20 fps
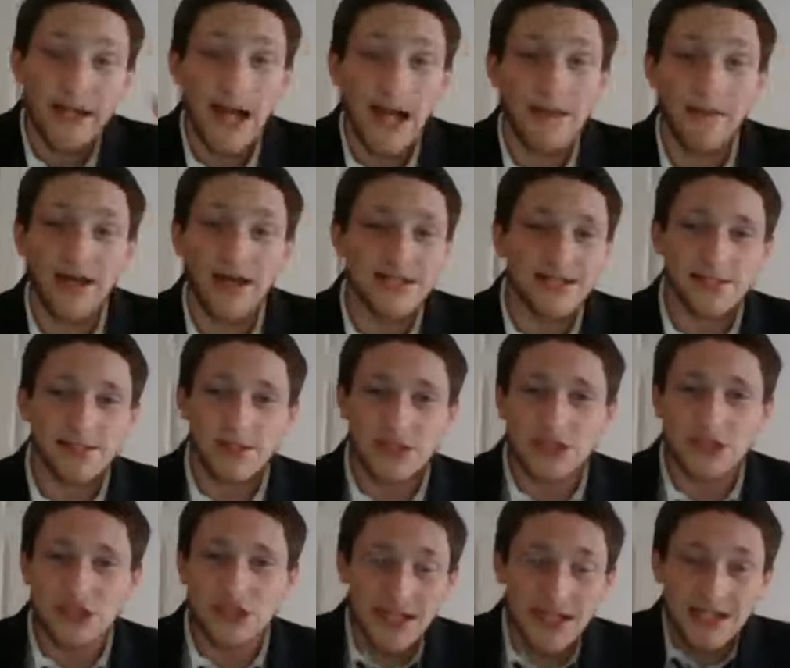yeah,
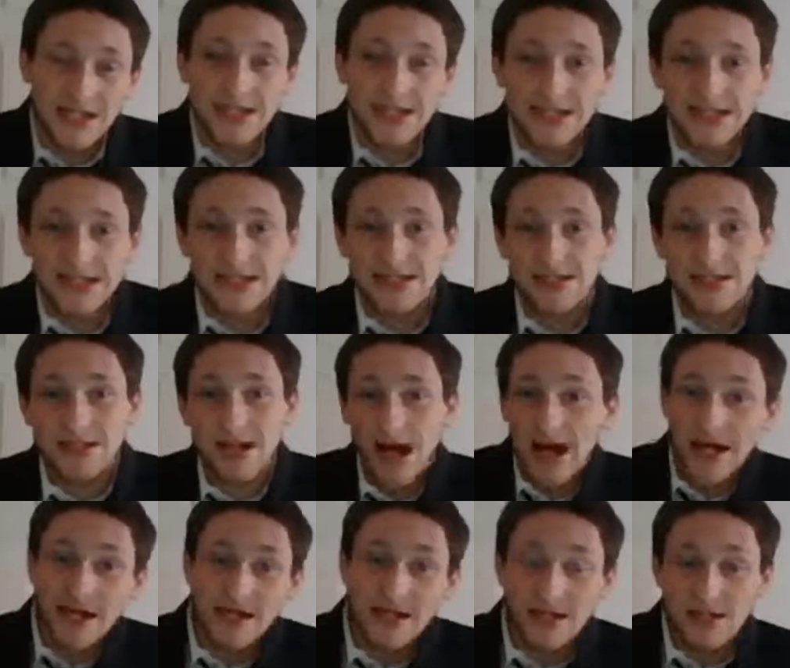basically Genesis is
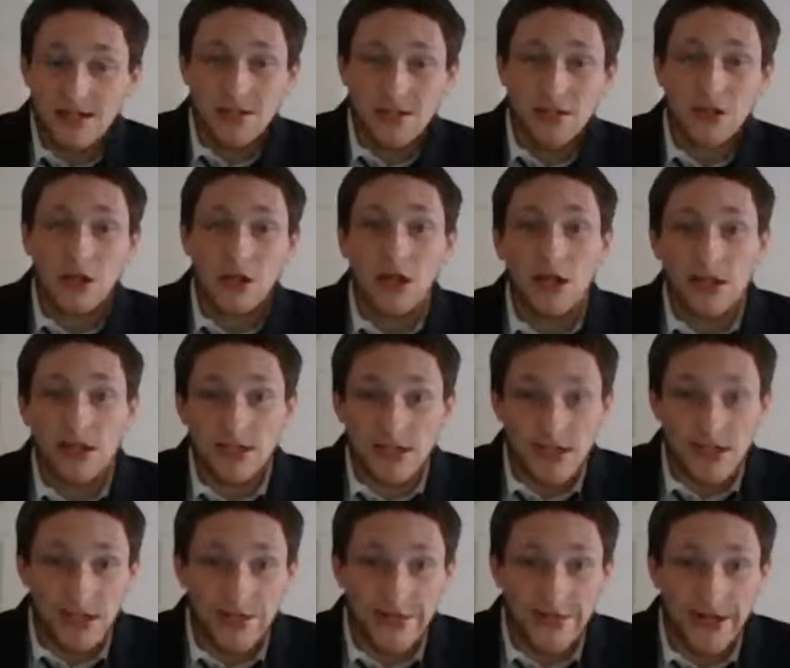like
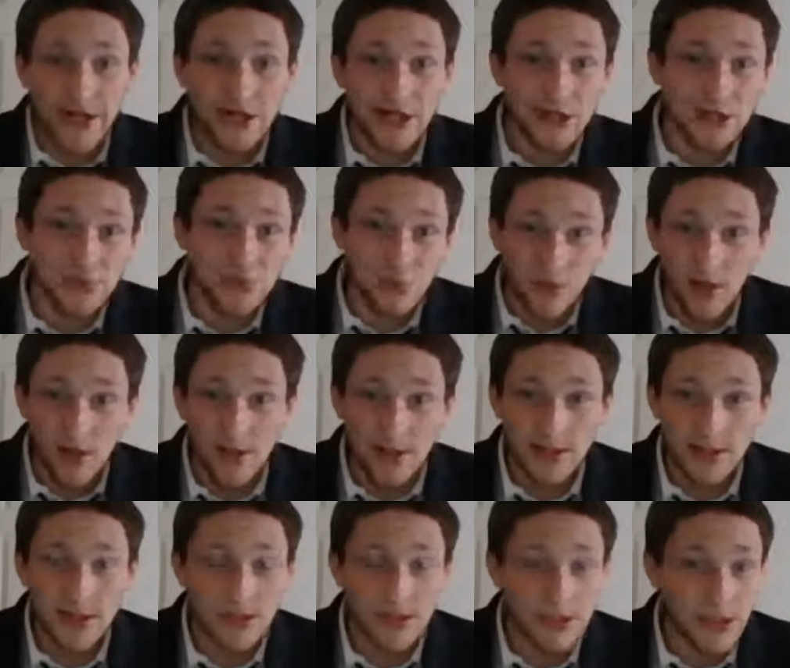
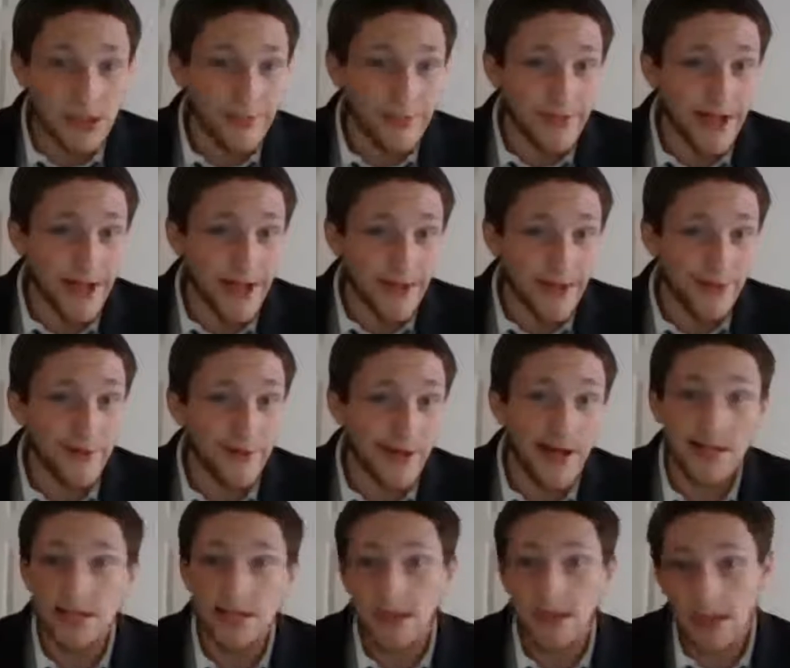
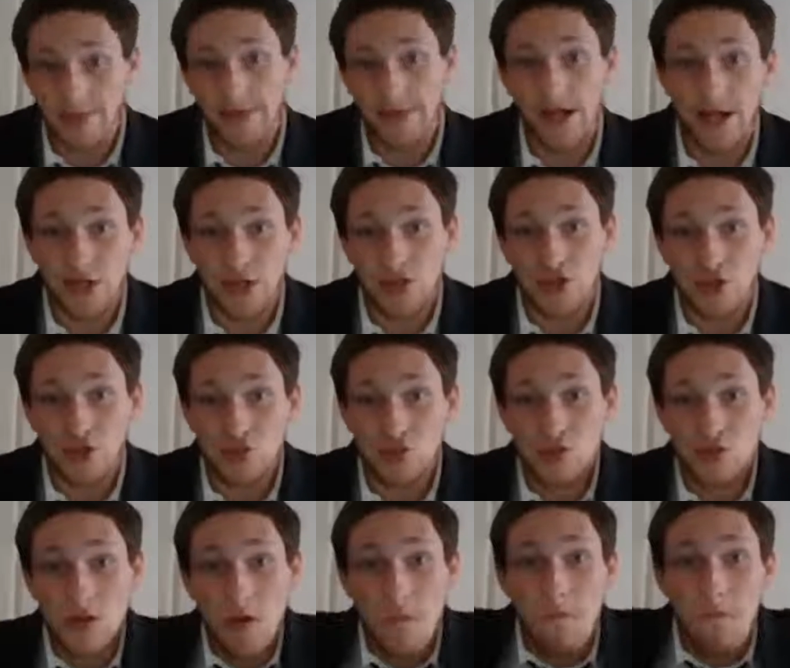Terminator and Terminator
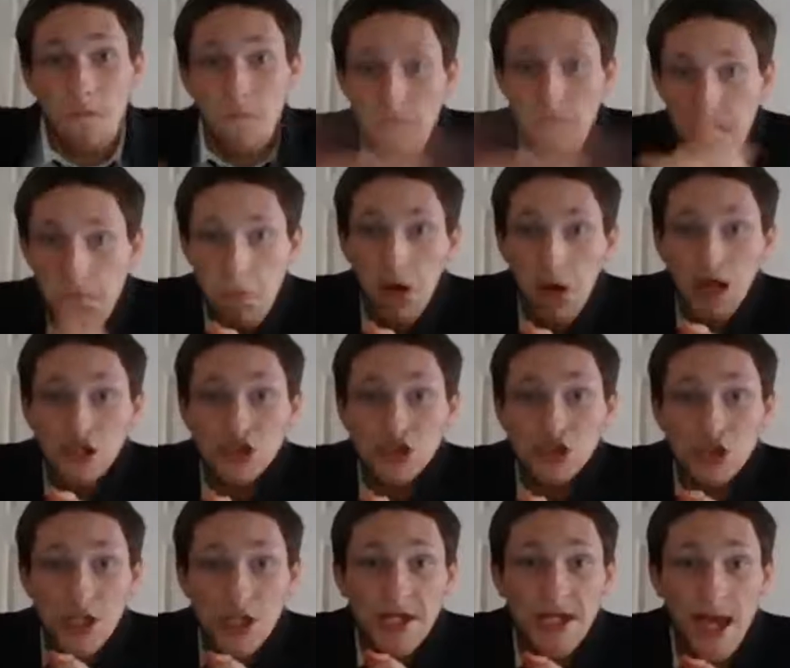2
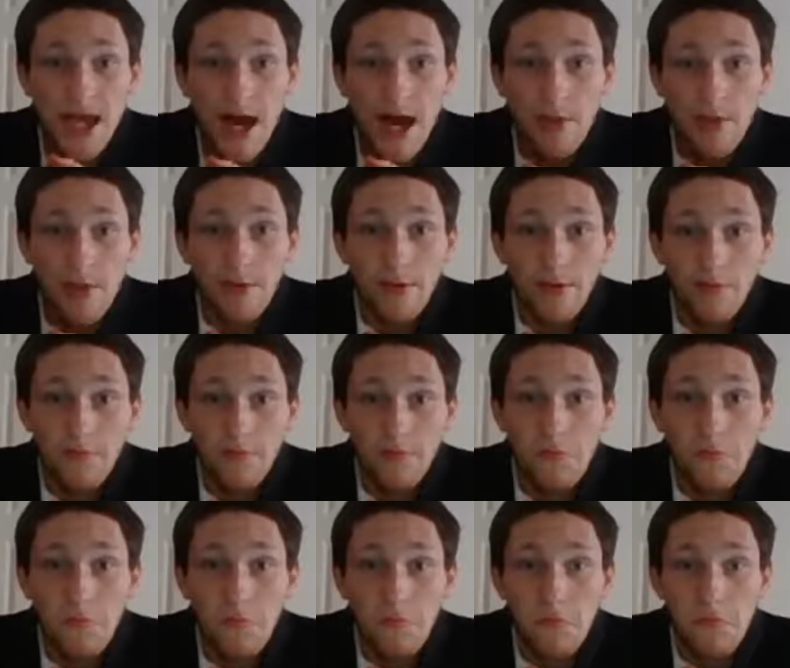bunched together.
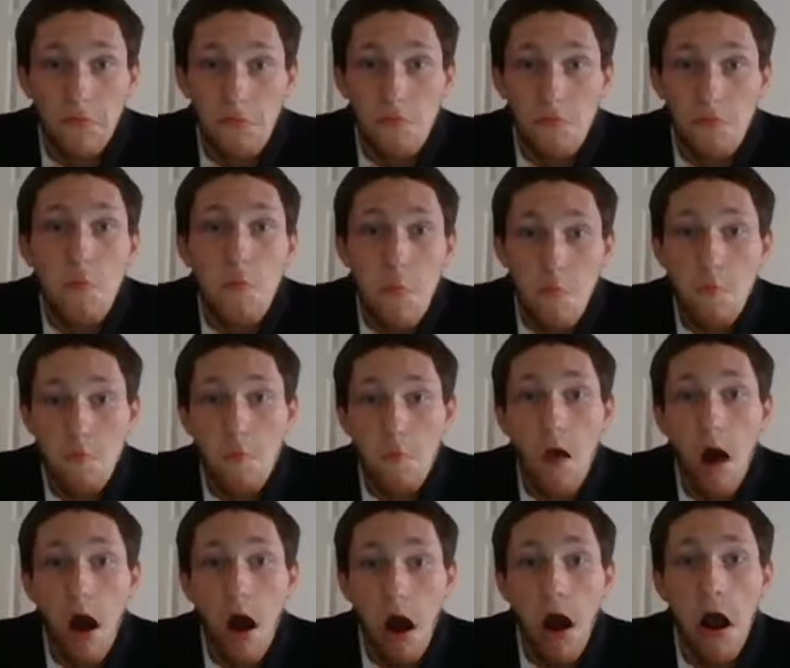
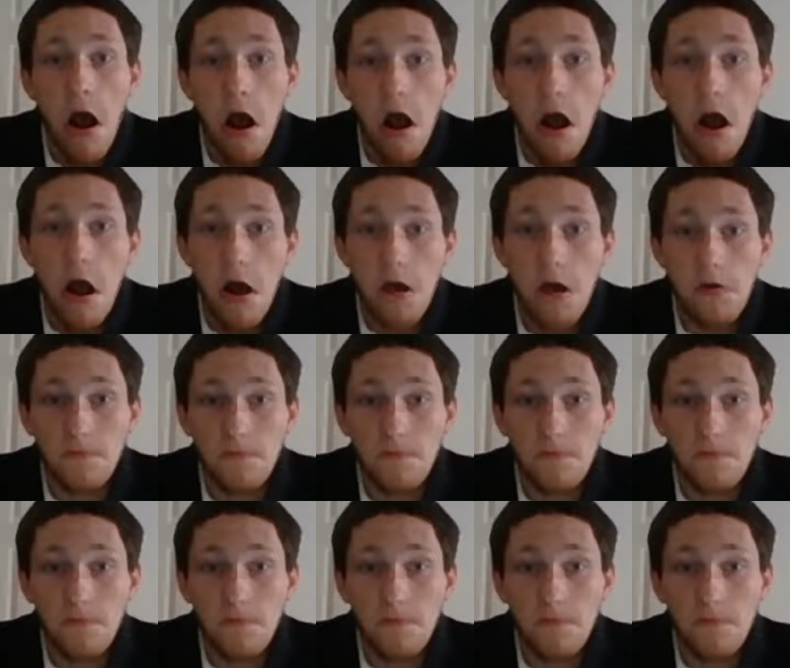I